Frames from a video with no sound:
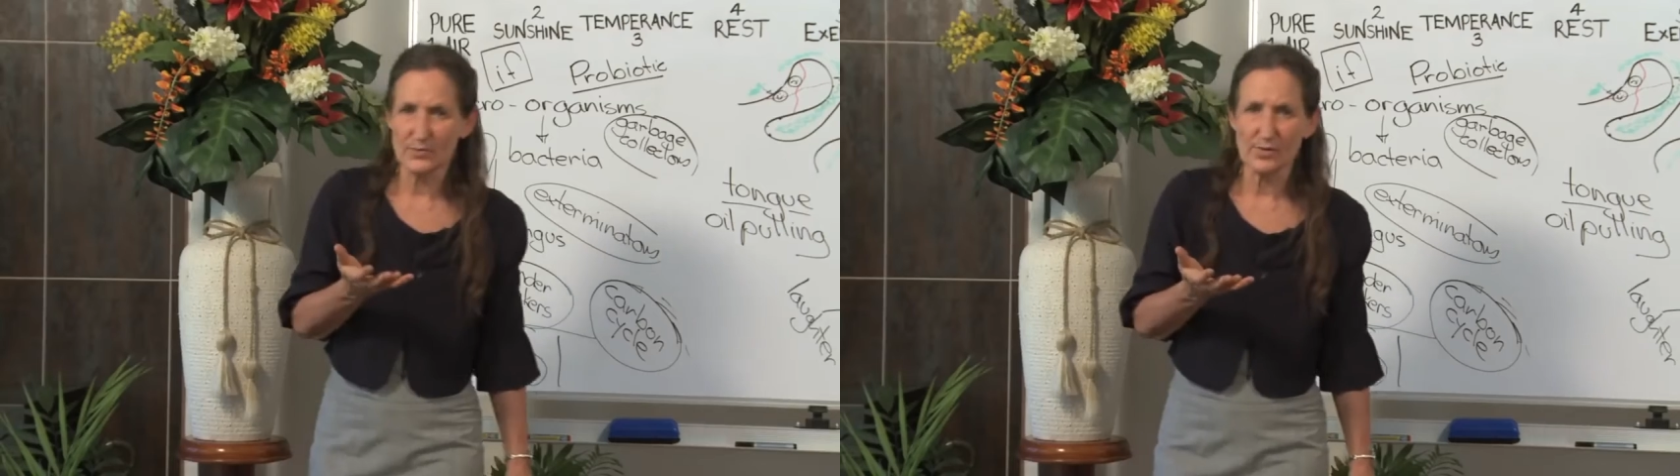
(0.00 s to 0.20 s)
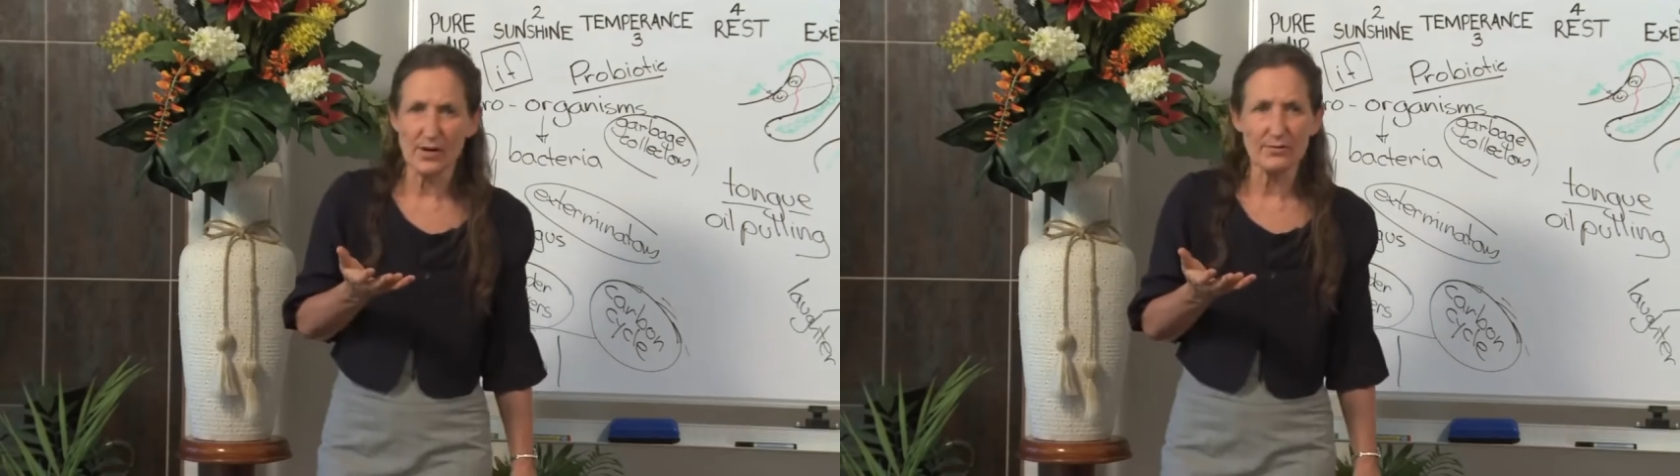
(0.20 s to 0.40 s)

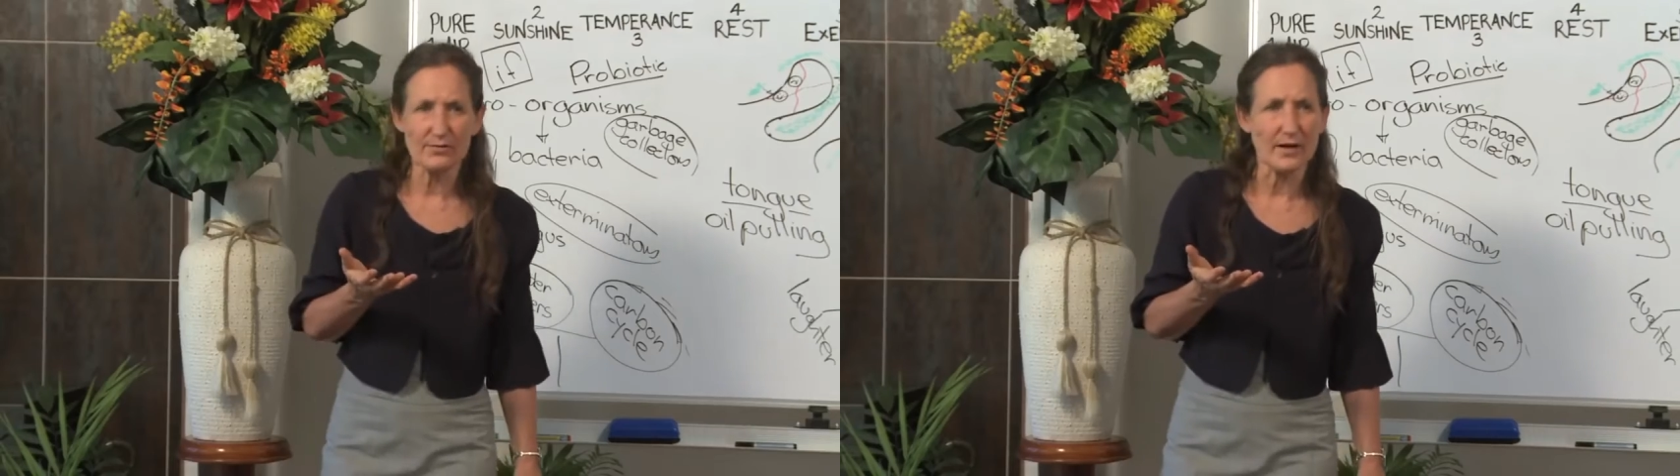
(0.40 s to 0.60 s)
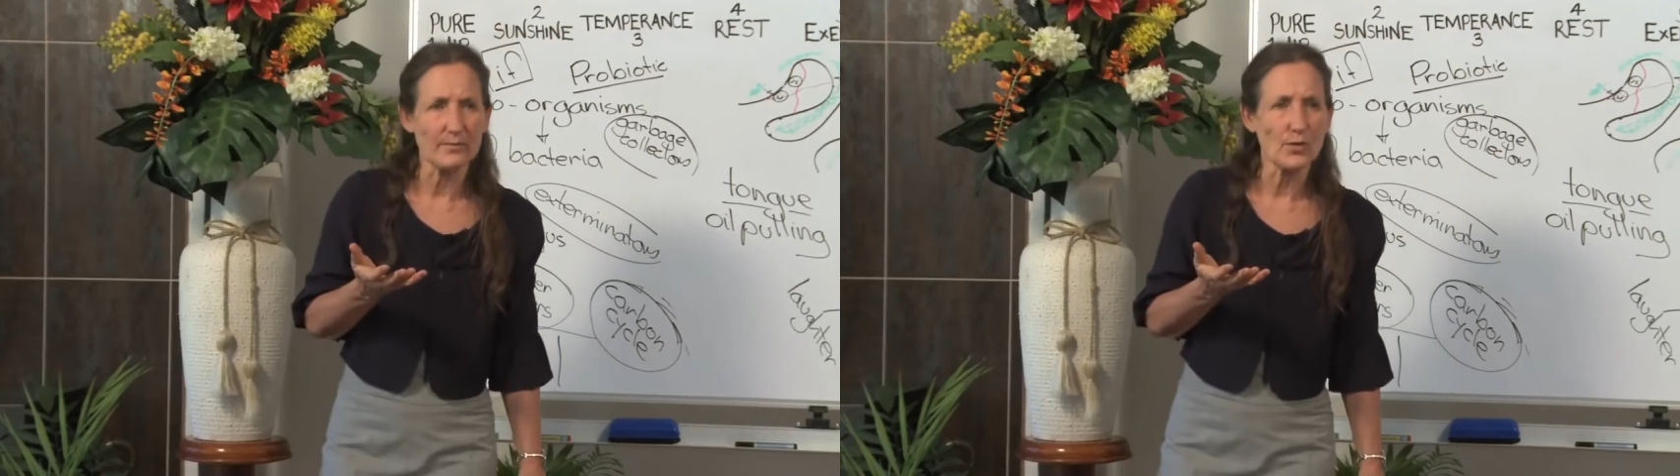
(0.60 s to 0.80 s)

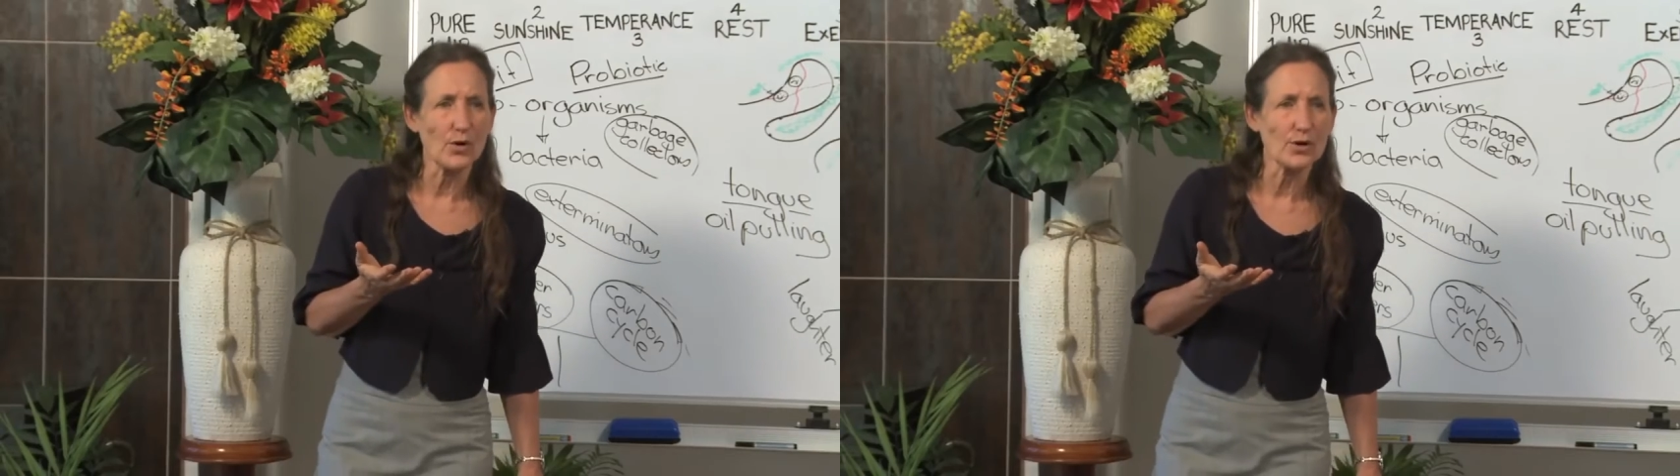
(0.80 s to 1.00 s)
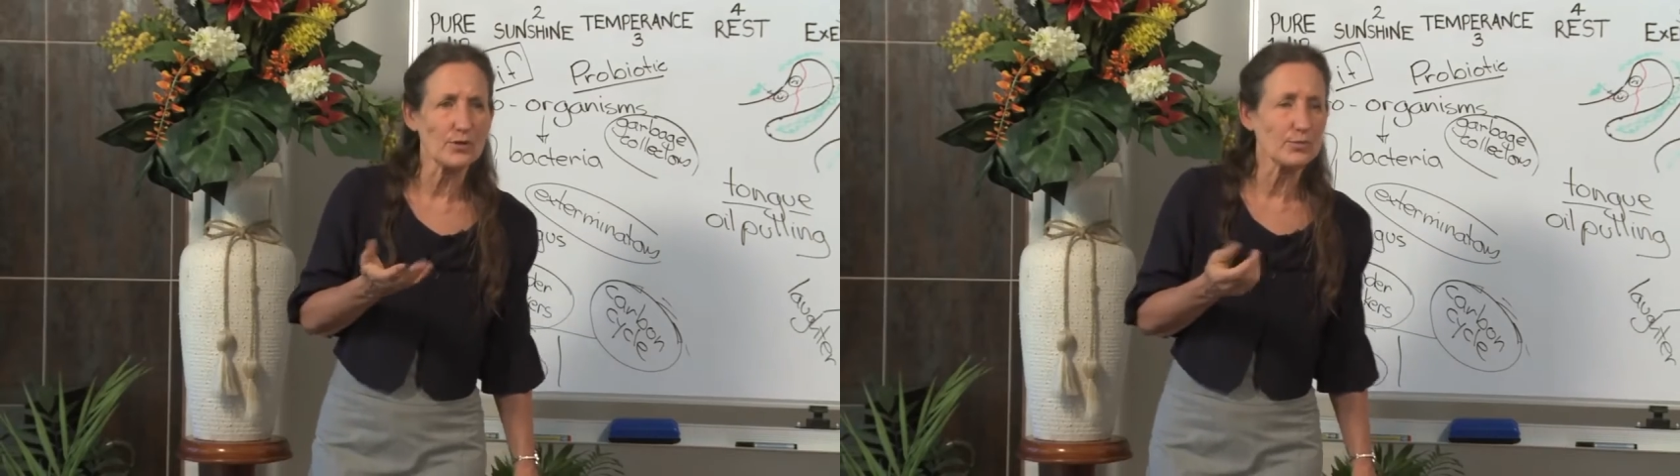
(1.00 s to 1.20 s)
program
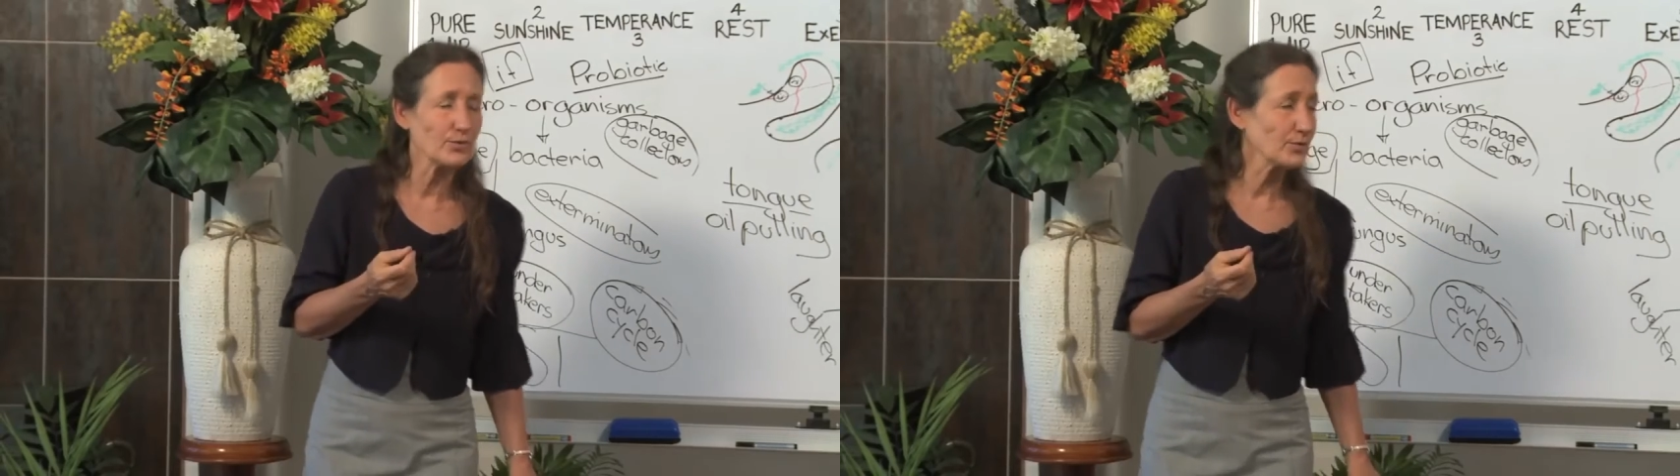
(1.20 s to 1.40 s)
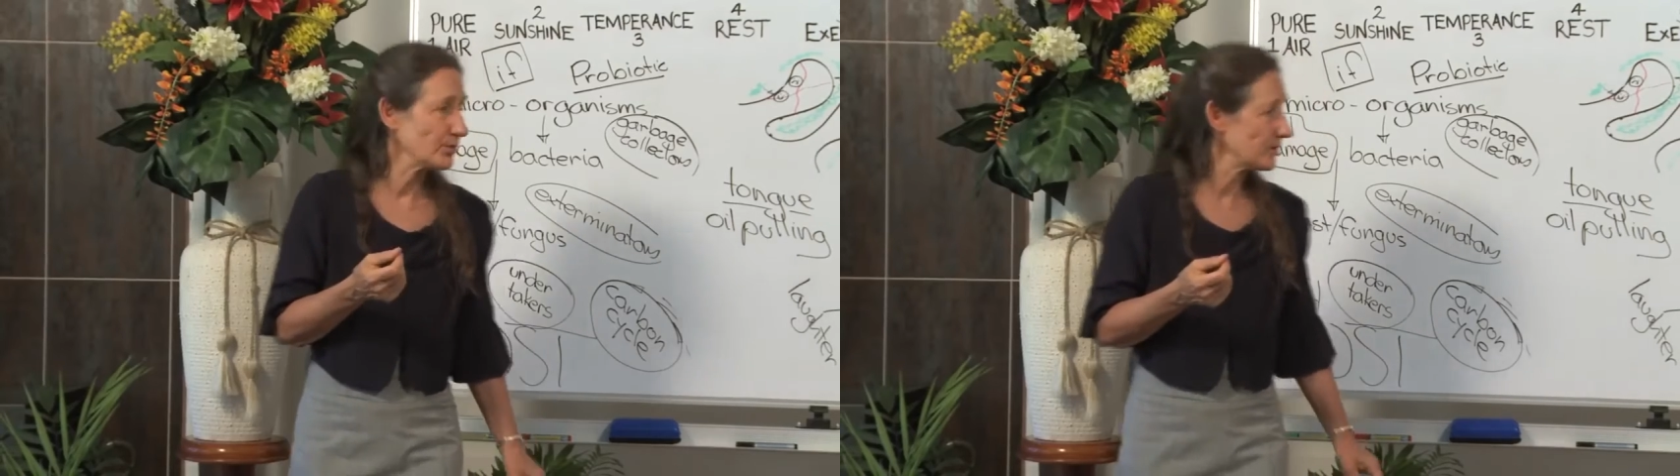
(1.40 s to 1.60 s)
oil
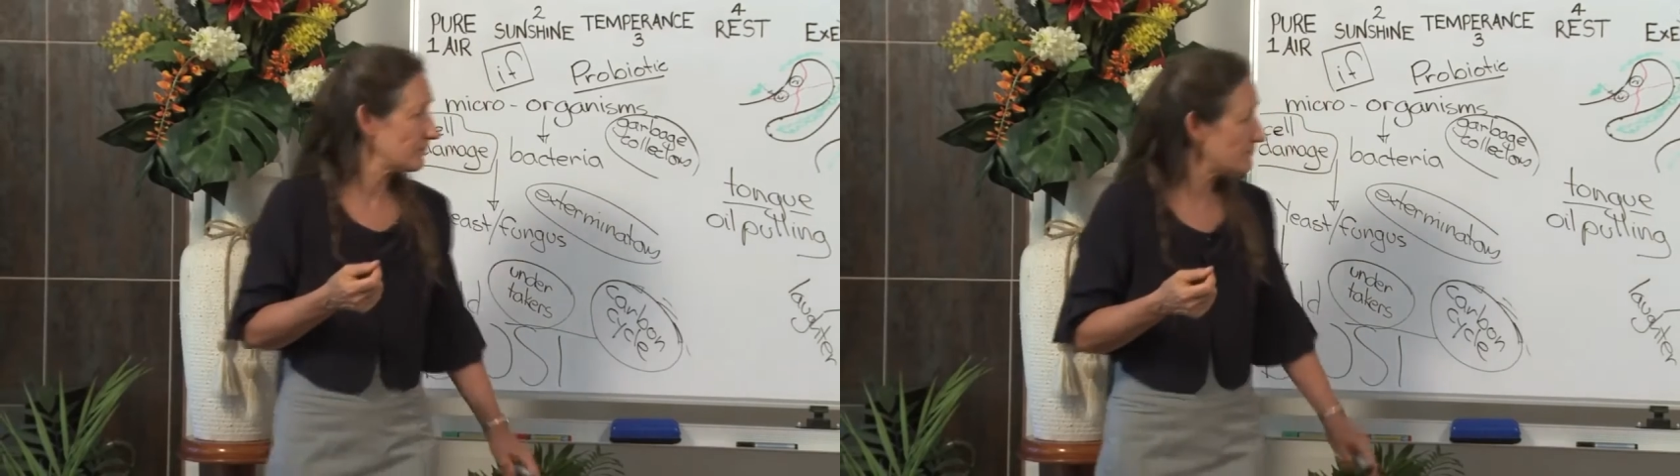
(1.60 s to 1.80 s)
pull